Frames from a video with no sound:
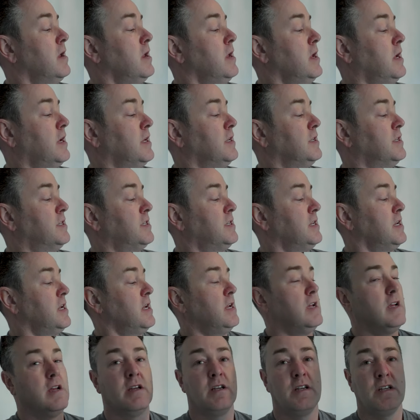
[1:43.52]
You can see
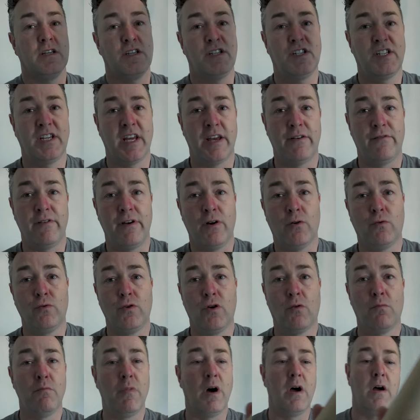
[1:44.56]
it, serial
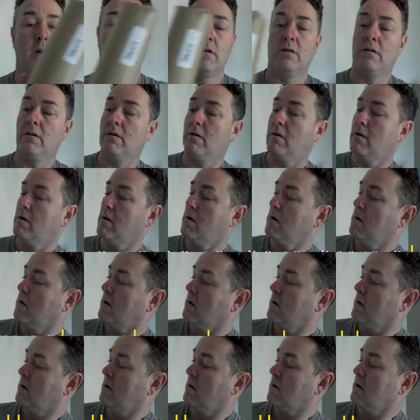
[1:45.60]
number
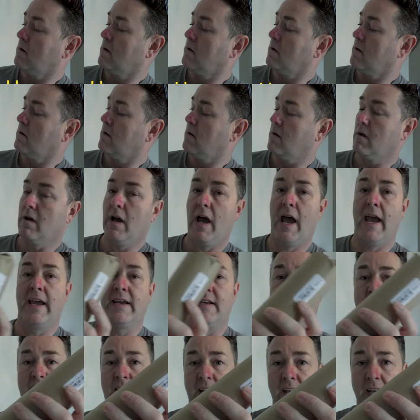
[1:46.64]

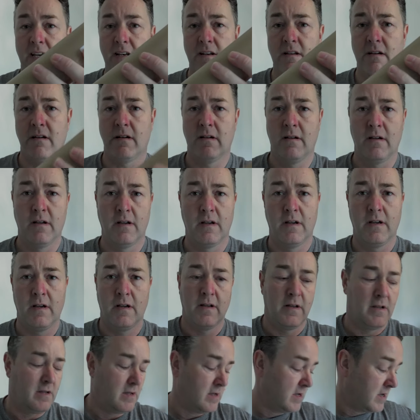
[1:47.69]
18.
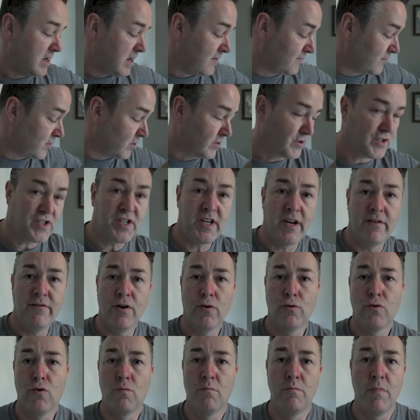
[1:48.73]
I've got
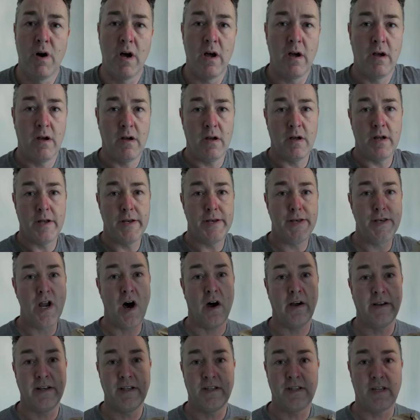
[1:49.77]
serial number
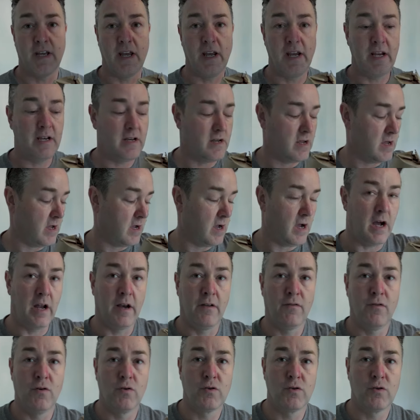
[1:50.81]
19, and I've